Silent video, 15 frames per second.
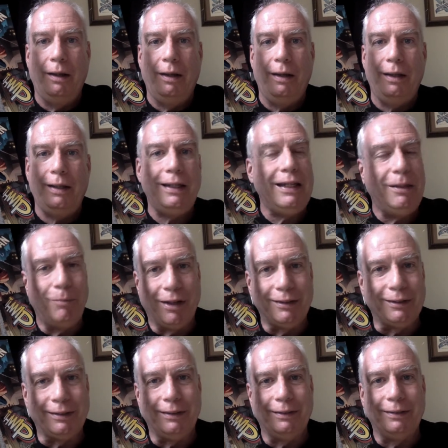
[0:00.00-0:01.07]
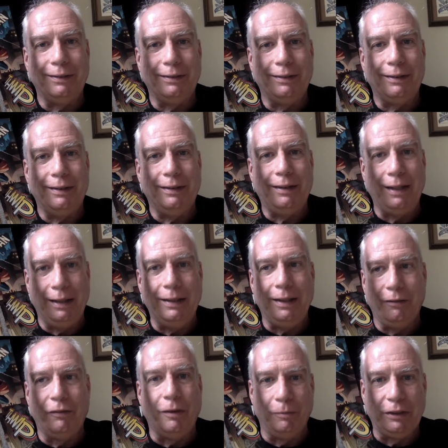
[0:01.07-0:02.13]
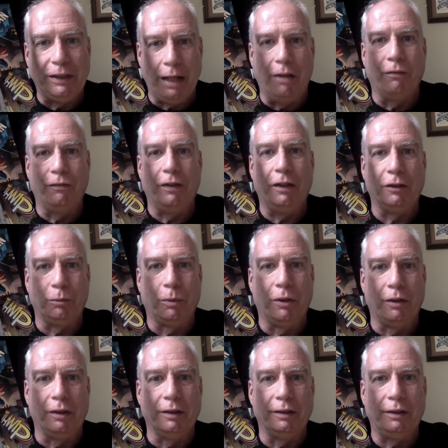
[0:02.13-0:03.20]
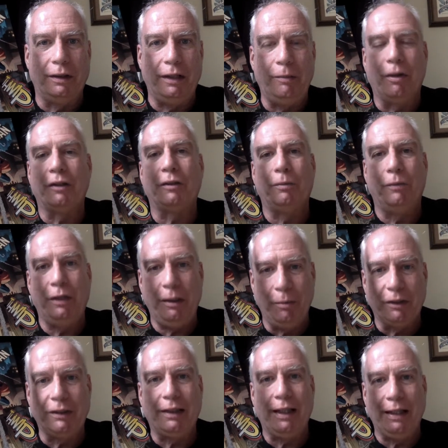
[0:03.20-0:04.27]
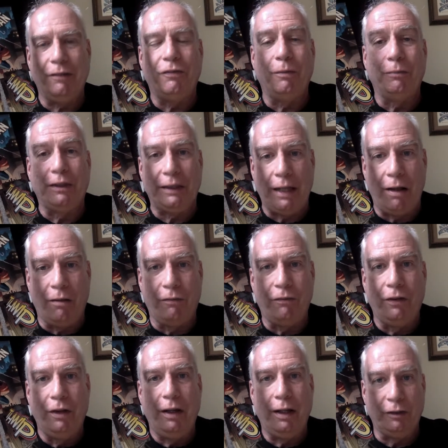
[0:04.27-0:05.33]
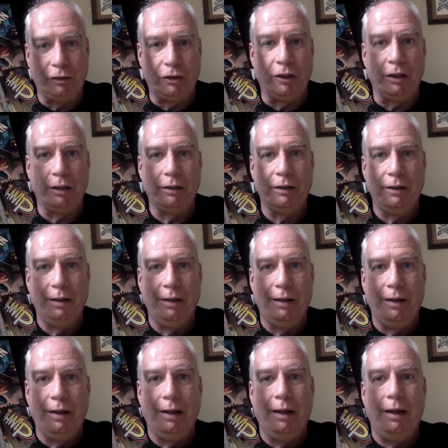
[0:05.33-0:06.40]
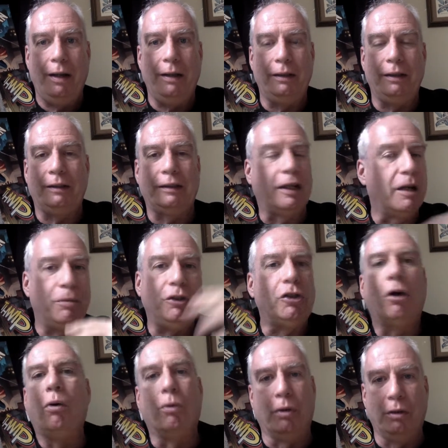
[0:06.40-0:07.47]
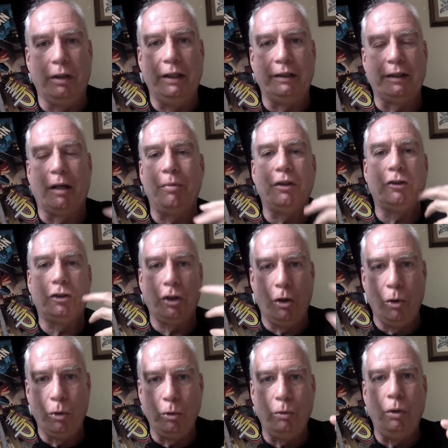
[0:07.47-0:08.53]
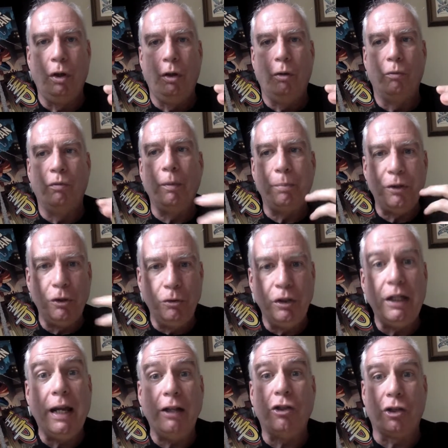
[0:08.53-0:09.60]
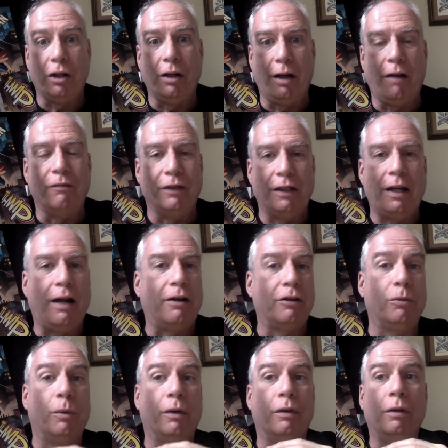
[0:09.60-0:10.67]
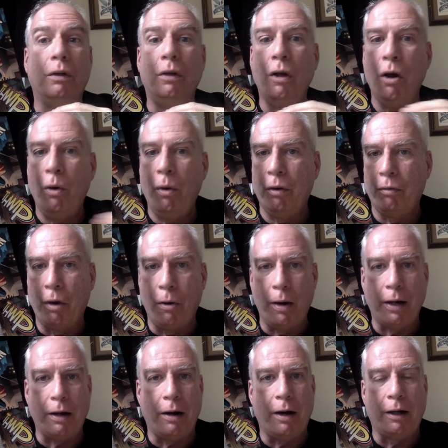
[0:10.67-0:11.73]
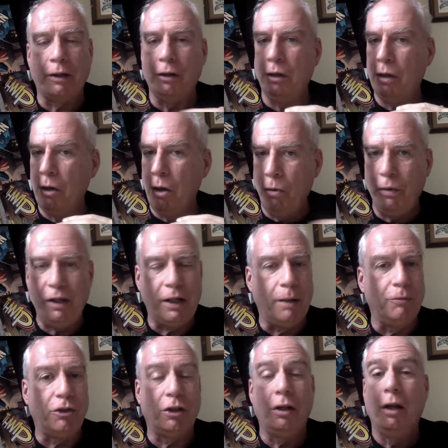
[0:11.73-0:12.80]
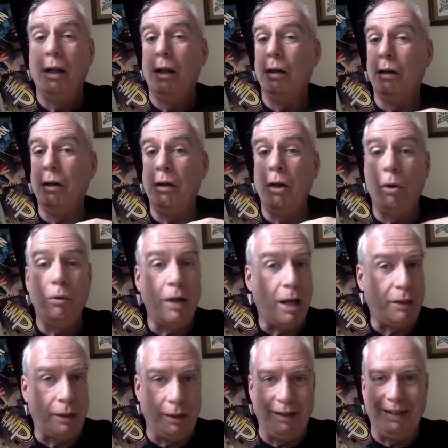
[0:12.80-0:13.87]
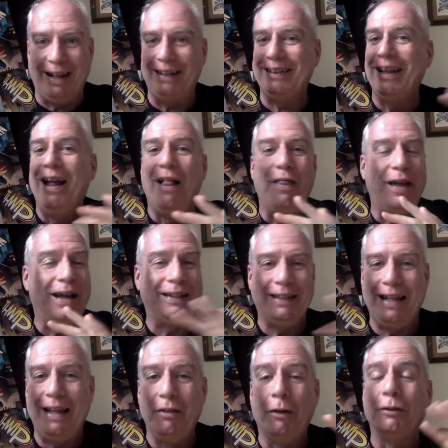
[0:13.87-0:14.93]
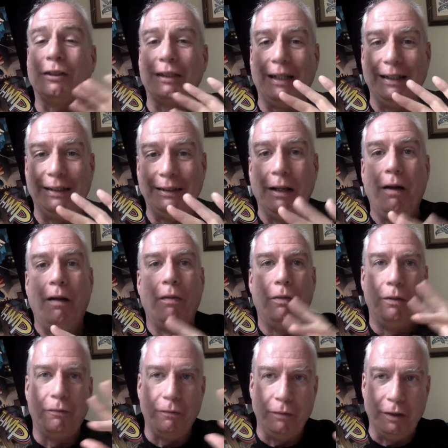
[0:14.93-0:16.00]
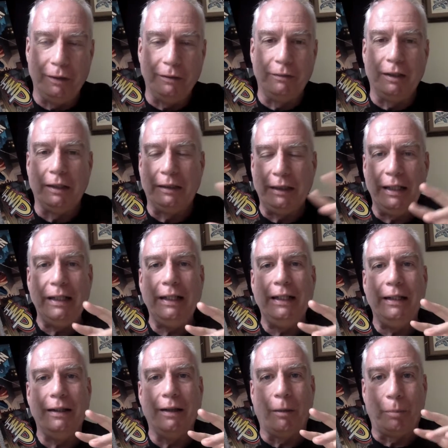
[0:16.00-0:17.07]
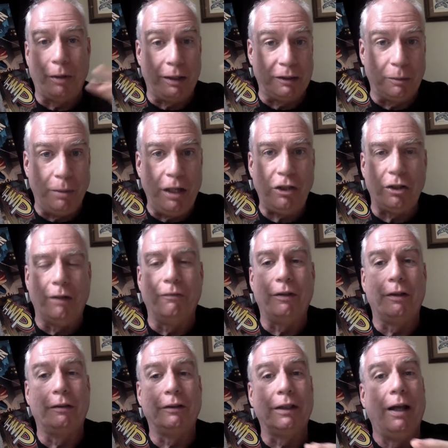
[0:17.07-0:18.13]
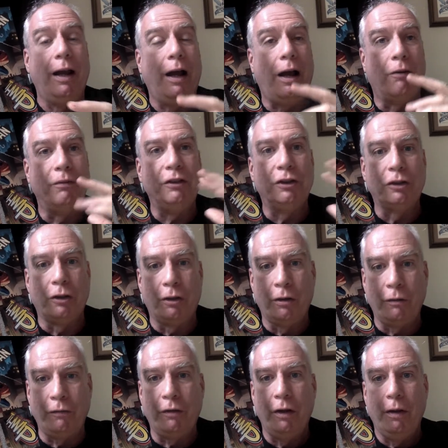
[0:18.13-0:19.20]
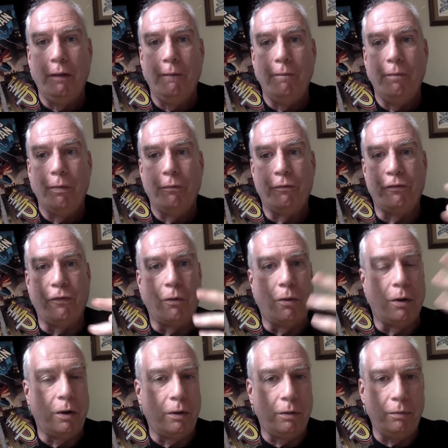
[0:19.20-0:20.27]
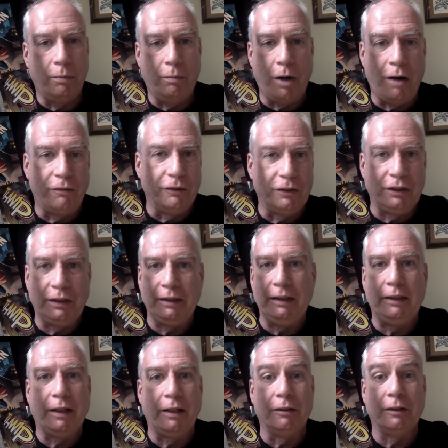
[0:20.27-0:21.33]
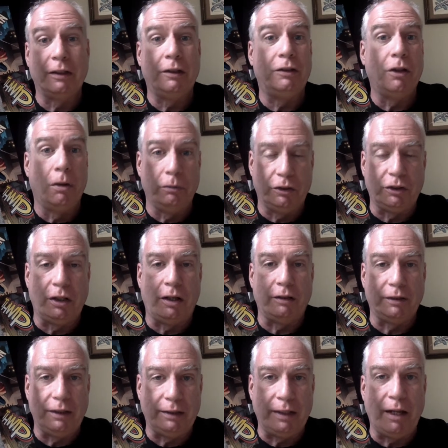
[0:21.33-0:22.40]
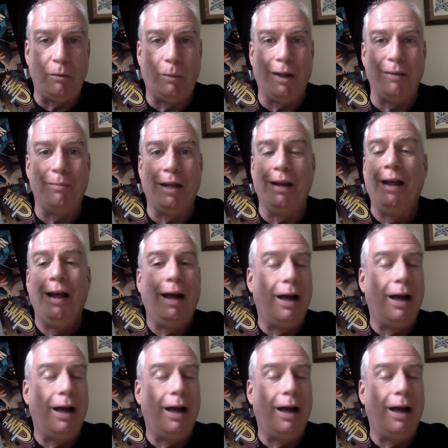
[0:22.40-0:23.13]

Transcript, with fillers: He must think of himself as worthless. He must he must think of himself as dirt. It, has got to be total. It's got to be a total repudiation of the character with no heroic arc, no redemption, no nothing. That that can, those things, the, the the tinny approximation of things, are reserved for Marvel's 60 titles that don't star cishet white men.